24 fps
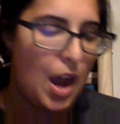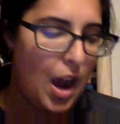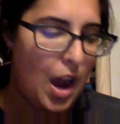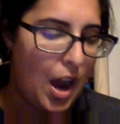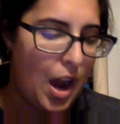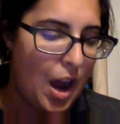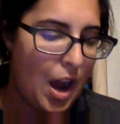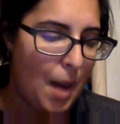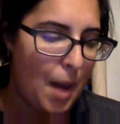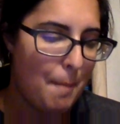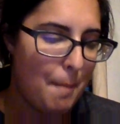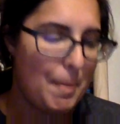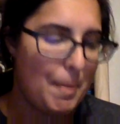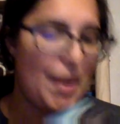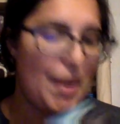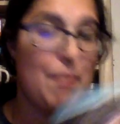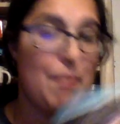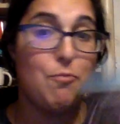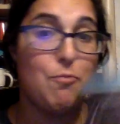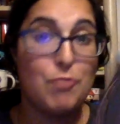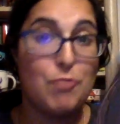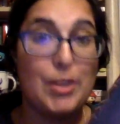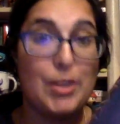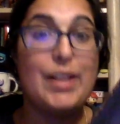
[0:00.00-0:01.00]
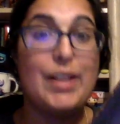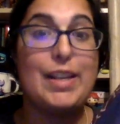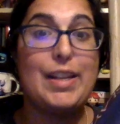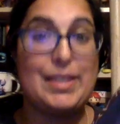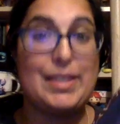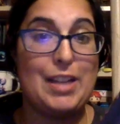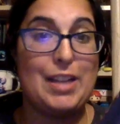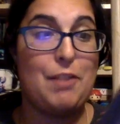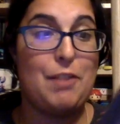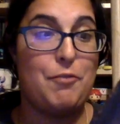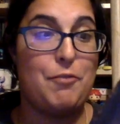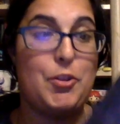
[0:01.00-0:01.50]
But I'm really
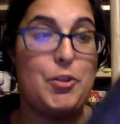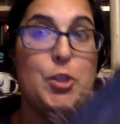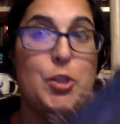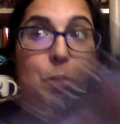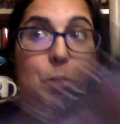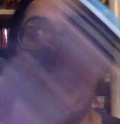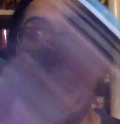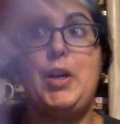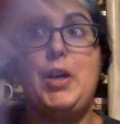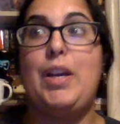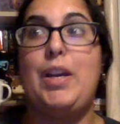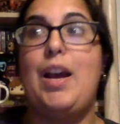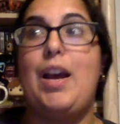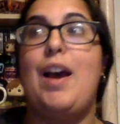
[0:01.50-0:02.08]
excited for this book.